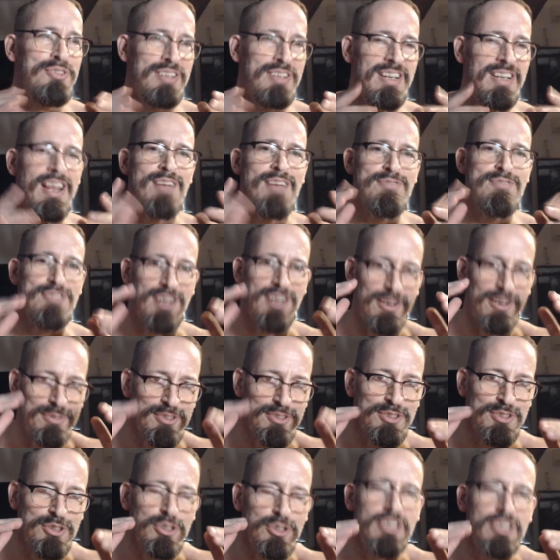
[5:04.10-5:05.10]
clever enough to
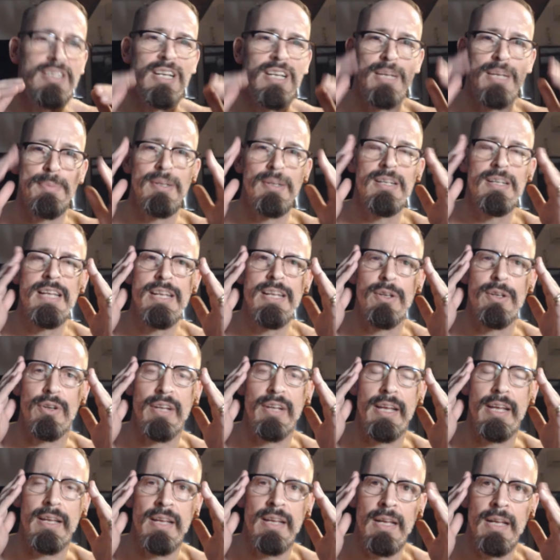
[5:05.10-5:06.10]
sort of keep a lid on
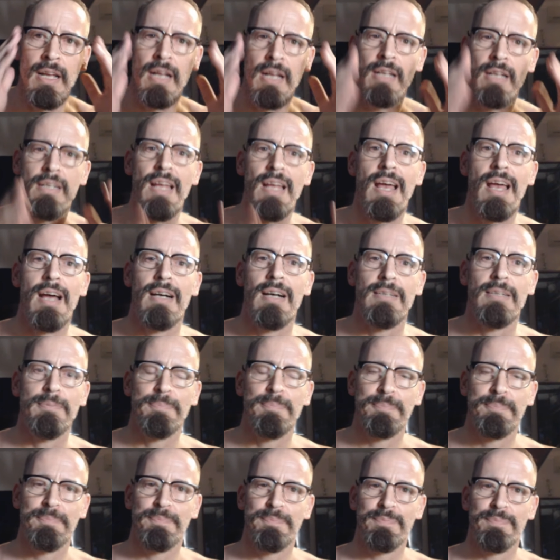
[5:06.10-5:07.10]
it. Now,
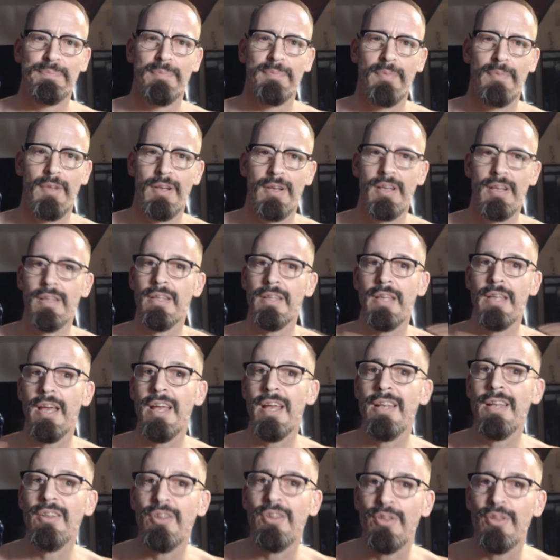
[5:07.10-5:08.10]
at the
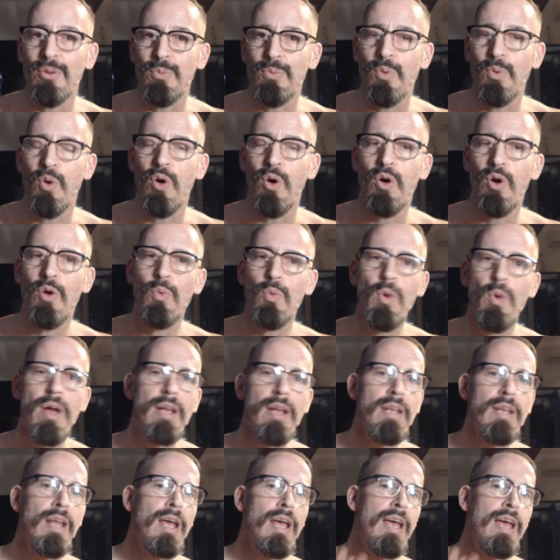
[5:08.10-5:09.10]
end of the war,
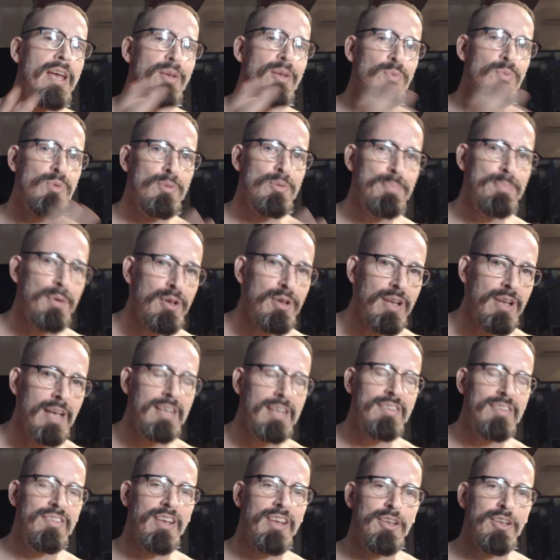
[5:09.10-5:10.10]
when Edward
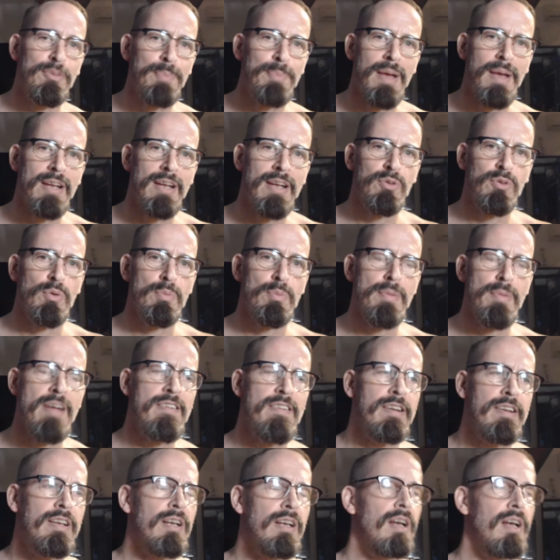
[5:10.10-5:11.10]
Bernays gets back to
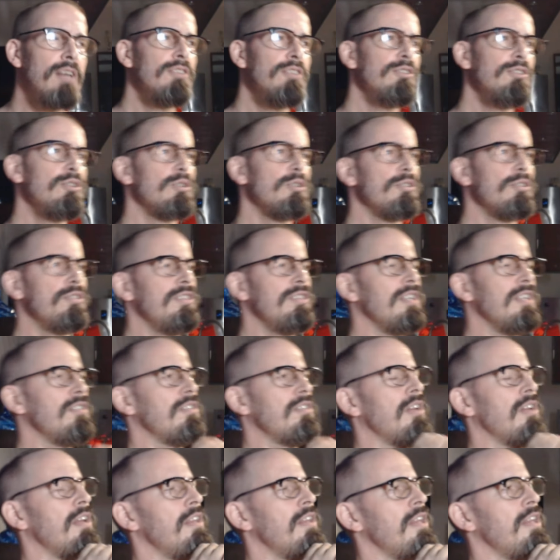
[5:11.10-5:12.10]
America and sort of sits
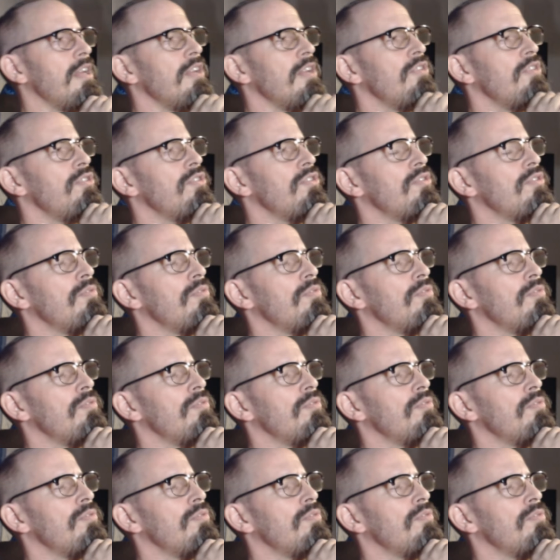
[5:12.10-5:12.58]
like this,